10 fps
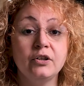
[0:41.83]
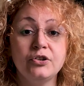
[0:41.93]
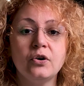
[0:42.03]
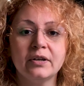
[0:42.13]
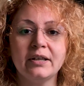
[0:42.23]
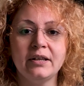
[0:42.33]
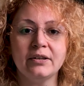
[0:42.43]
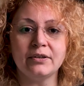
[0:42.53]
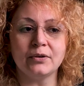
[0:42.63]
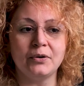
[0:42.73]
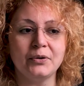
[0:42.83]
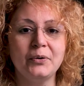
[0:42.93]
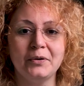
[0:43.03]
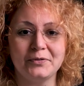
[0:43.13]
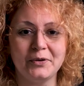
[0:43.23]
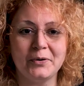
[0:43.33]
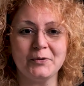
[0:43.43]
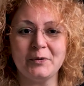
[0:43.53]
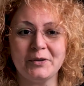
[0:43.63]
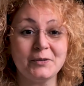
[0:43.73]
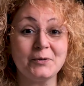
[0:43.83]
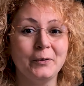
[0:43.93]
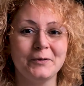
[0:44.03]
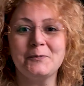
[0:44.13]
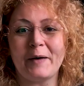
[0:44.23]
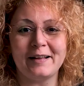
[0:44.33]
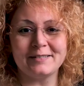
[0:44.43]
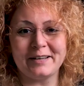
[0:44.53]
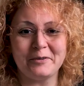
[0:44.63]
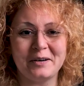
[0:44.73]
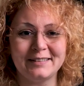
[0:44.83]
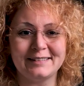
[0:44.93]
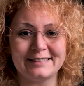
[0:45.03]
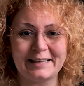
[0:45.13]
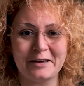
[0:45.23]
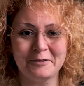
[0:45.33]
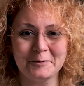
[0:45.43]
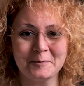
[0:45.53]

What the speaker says: dog-eared on all of those because it's all spells that I wanted to save.